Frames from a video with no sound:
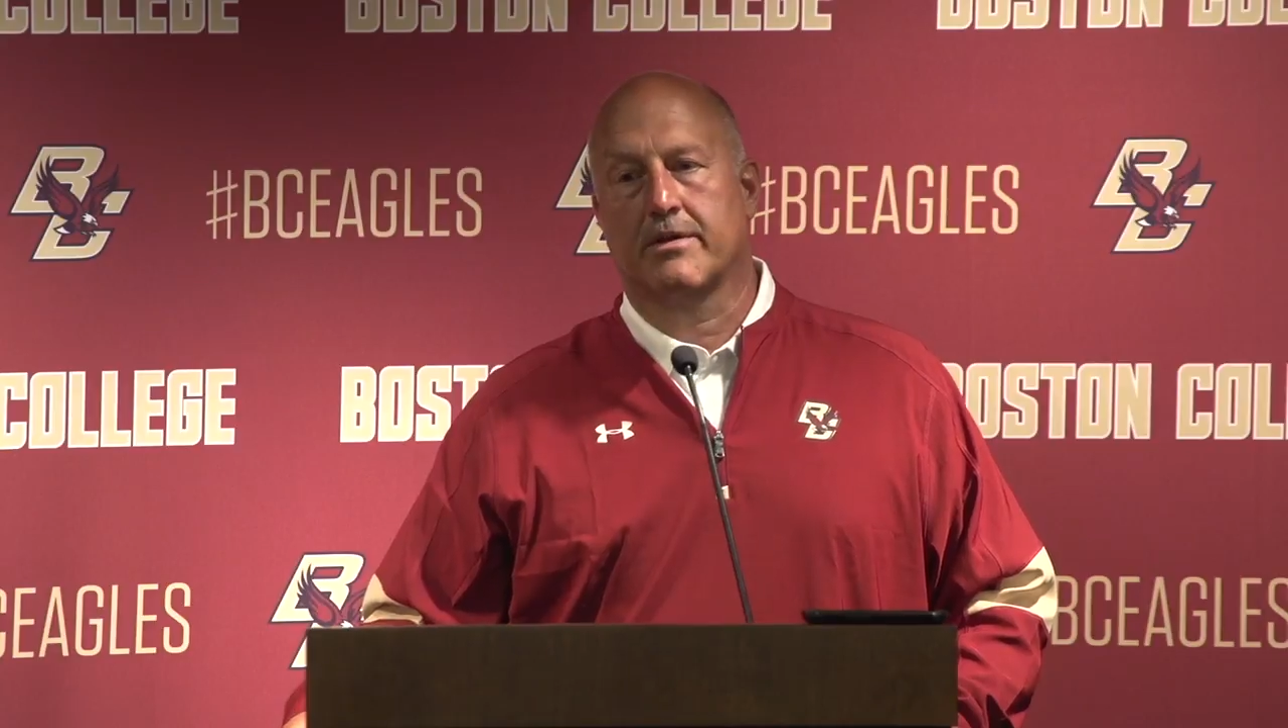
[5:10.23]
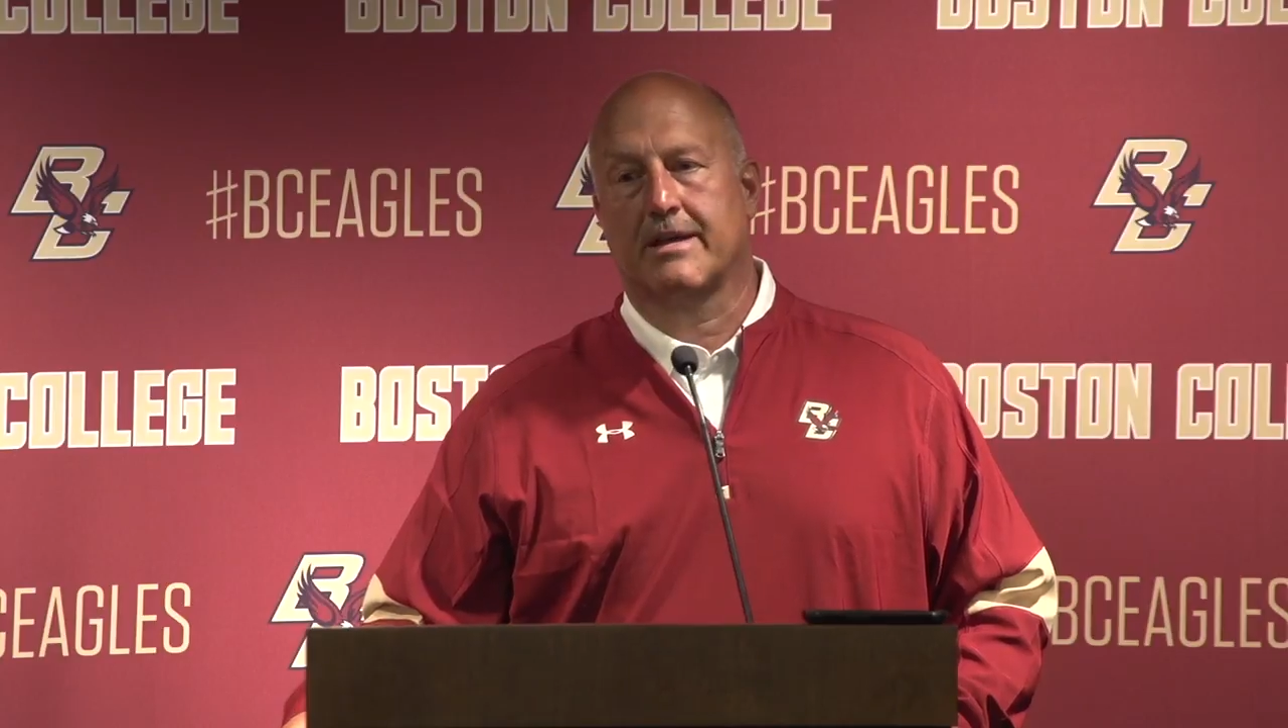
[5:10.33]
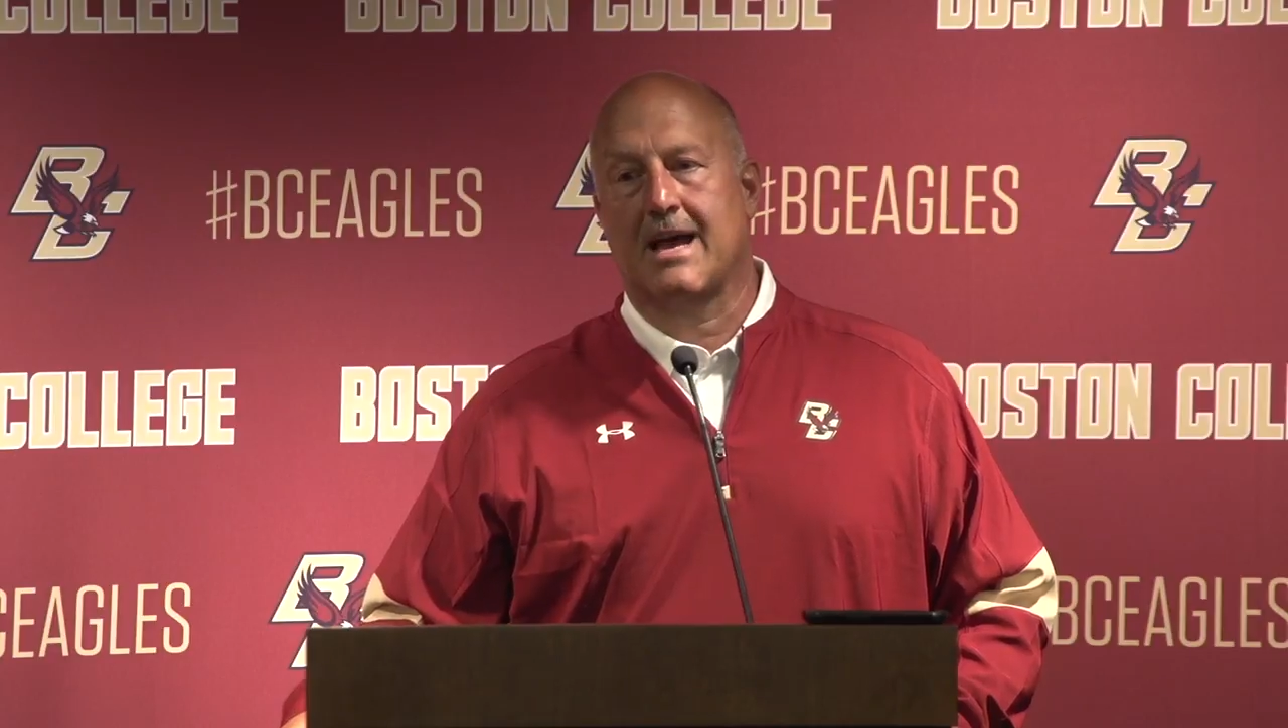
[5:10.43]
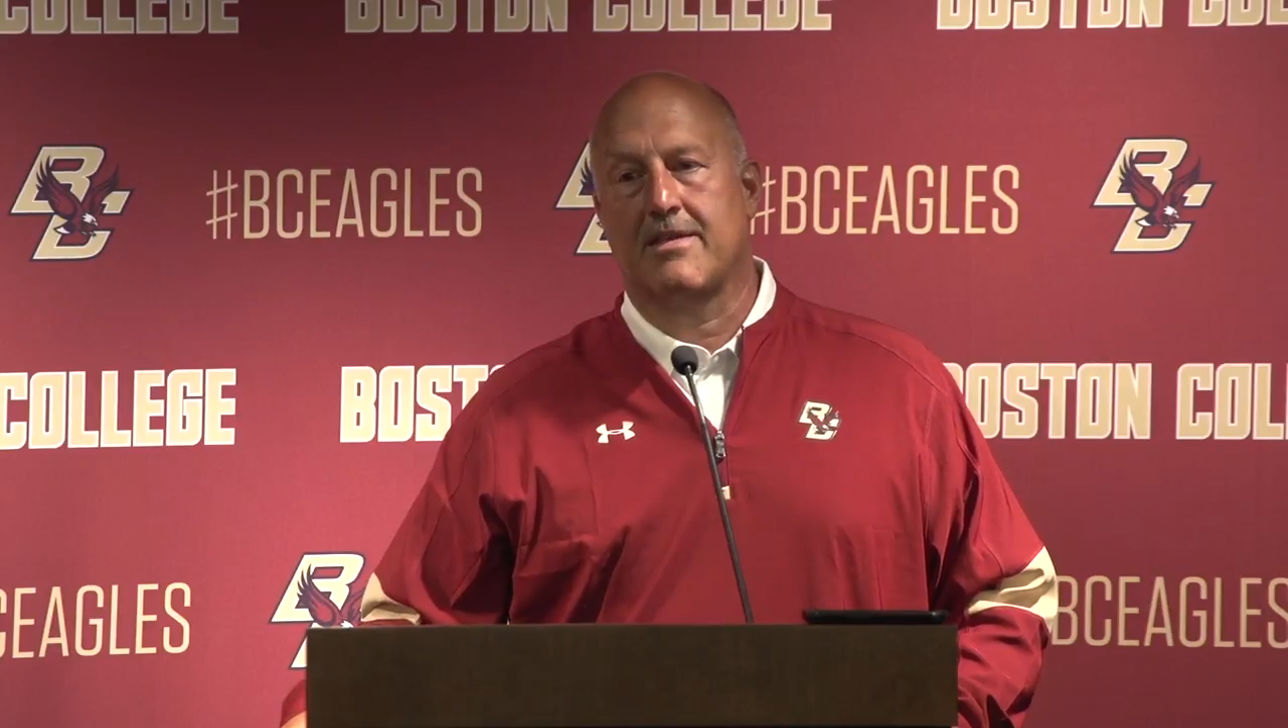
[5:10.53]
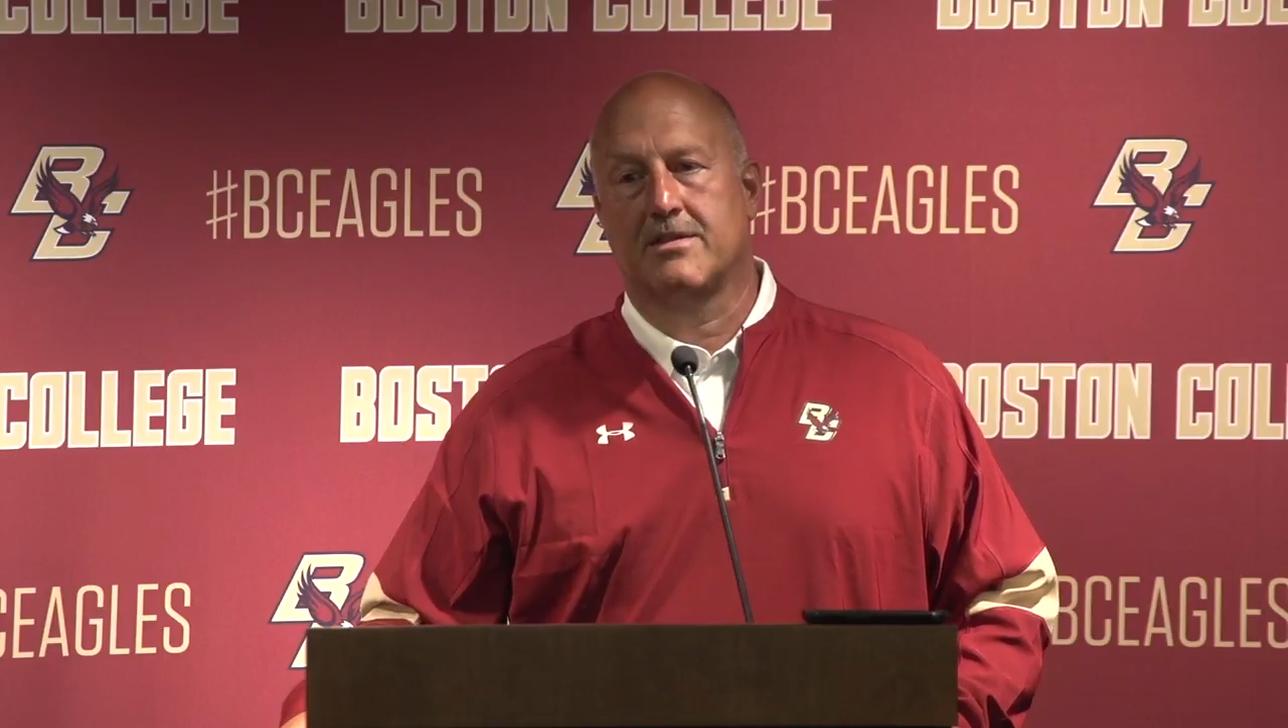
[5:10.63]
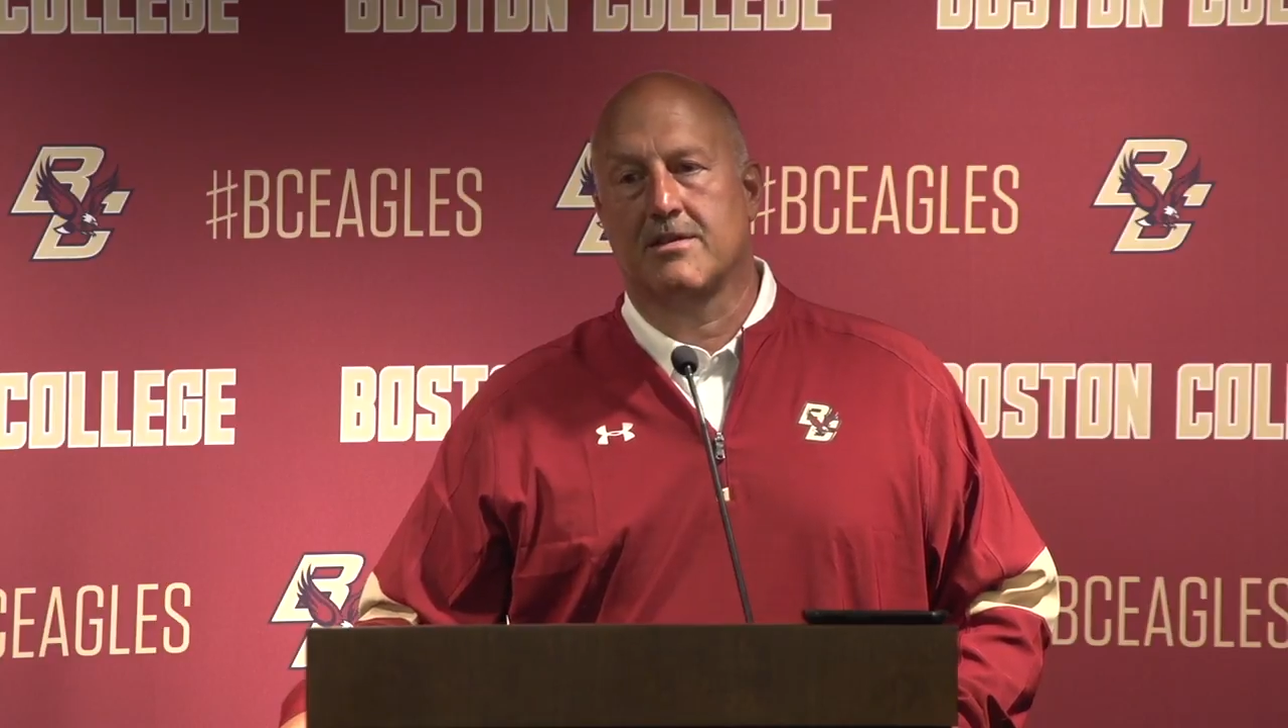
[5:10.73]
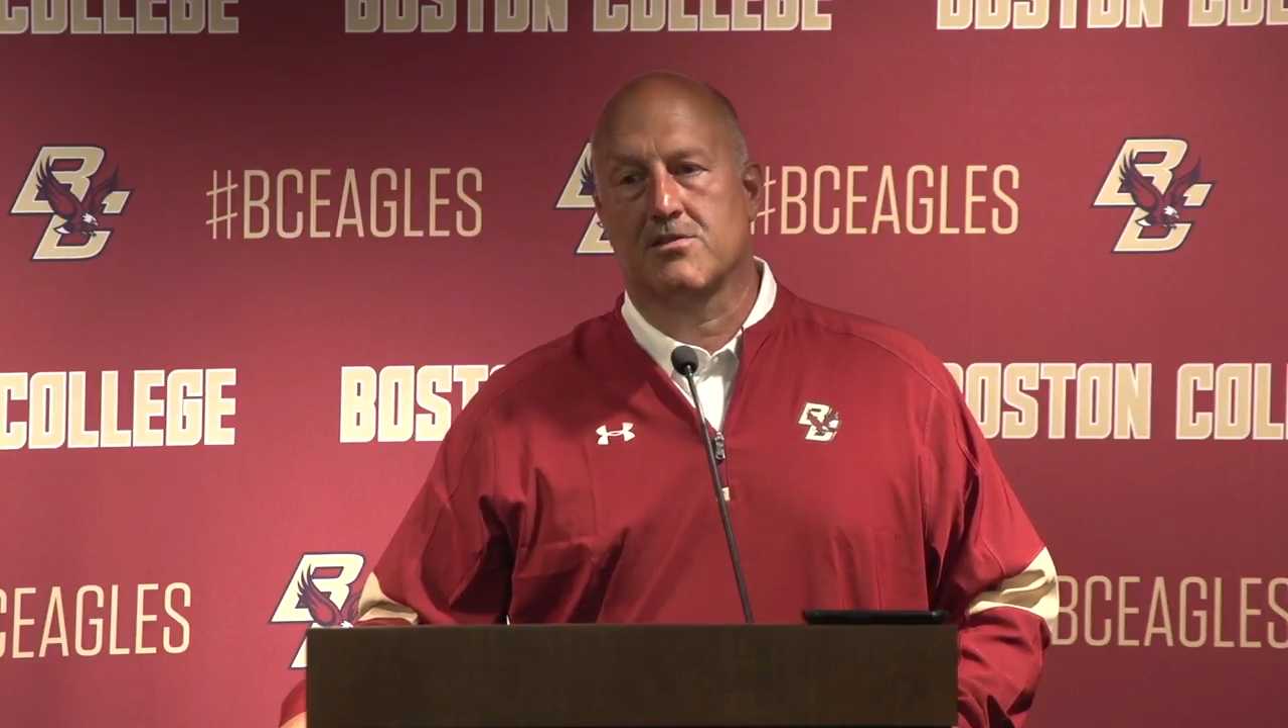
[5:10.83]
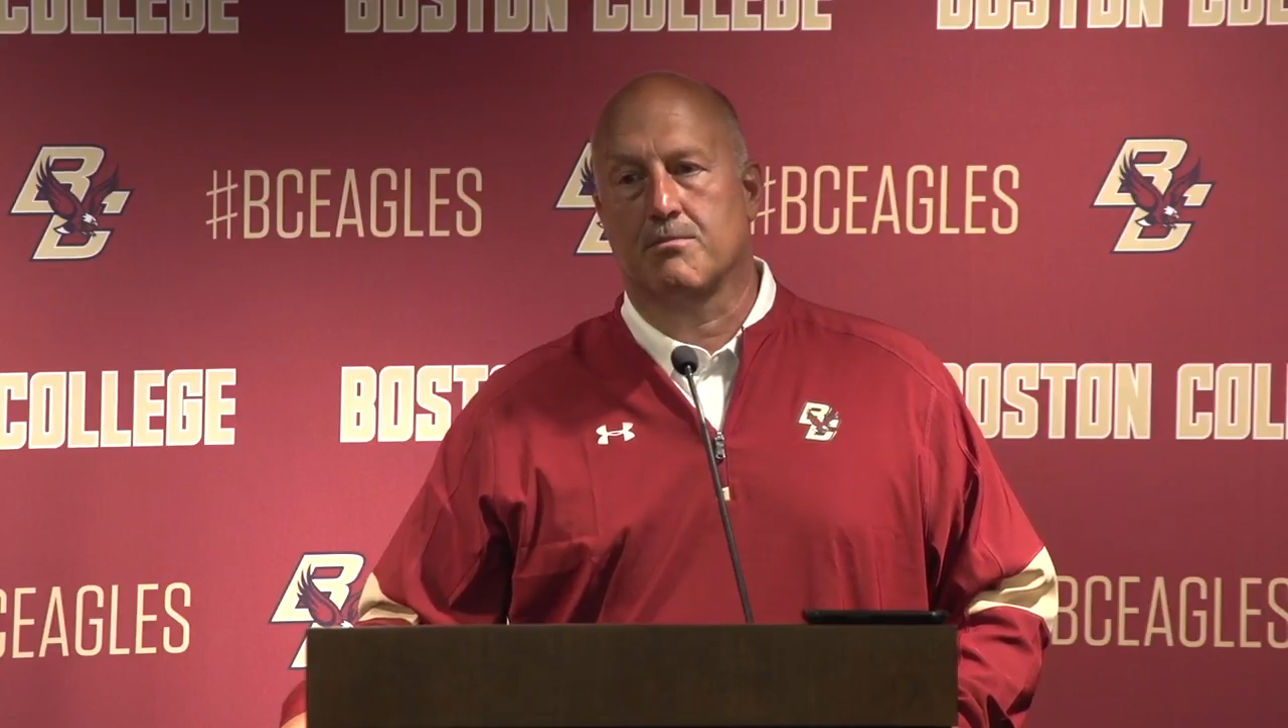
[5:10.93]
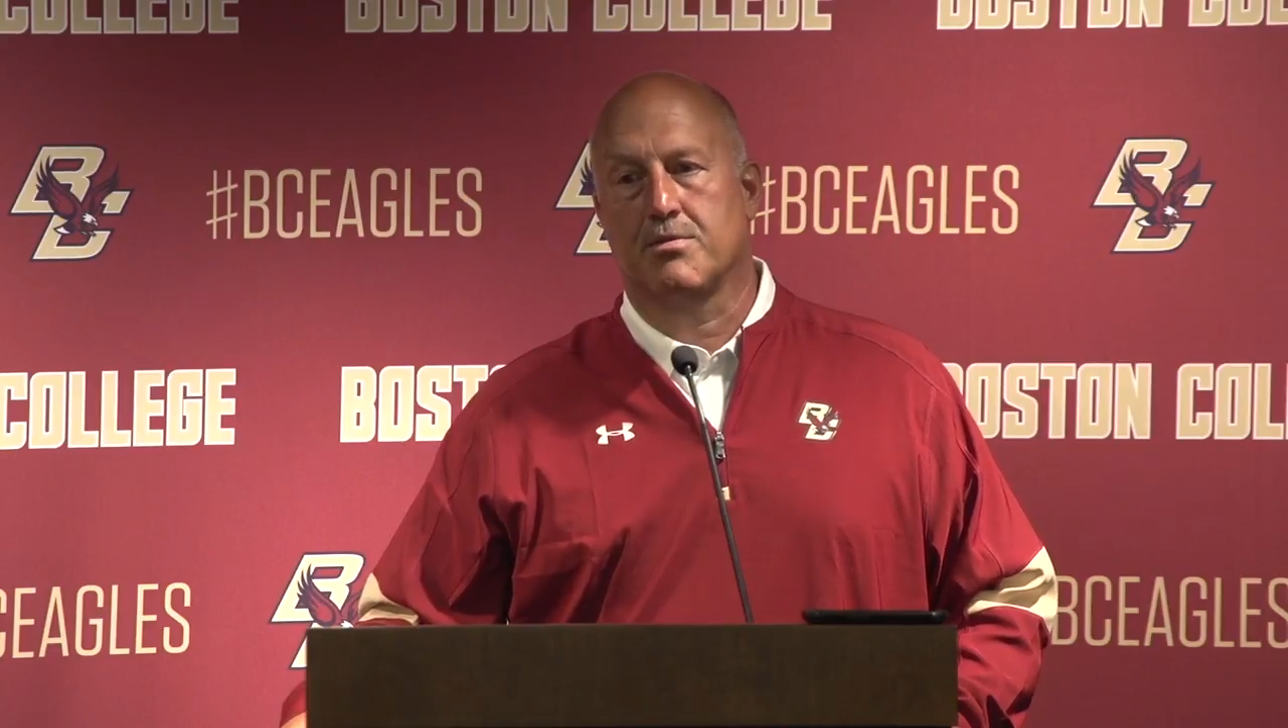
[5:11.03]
a guy that doesn't